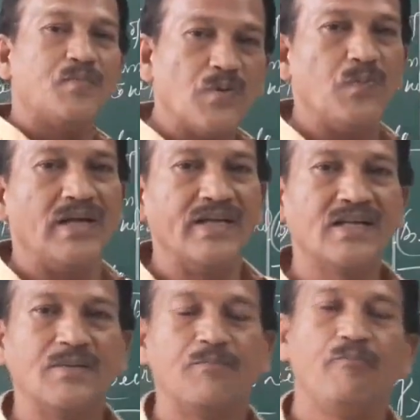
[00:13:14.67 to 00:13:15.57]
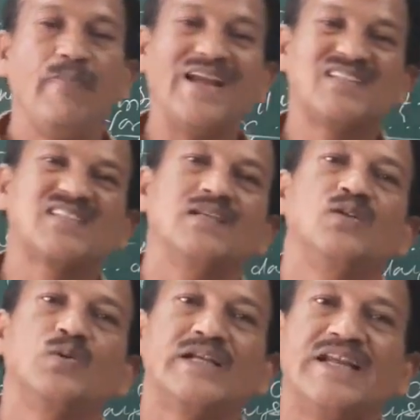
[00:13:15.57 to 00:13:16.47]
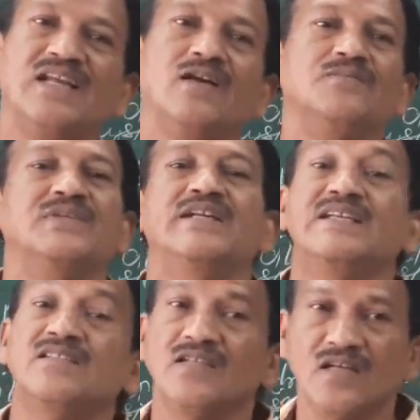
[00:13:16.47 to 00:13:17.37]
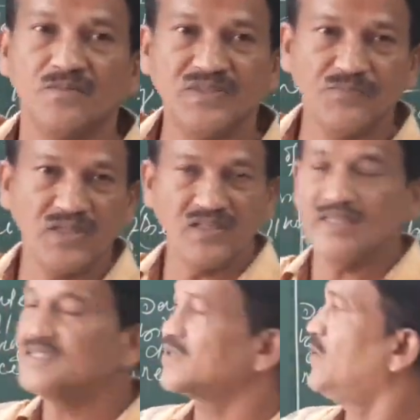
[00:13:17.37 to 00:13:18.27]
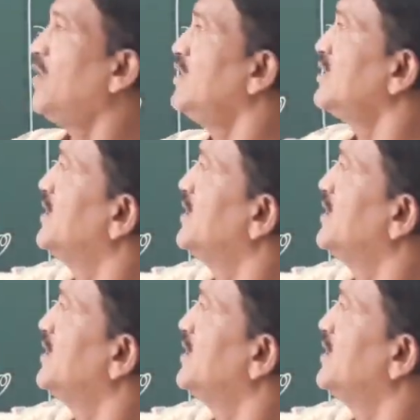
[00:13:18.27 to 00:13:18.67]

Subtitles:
public makes a noting of the dishonor of the bill is called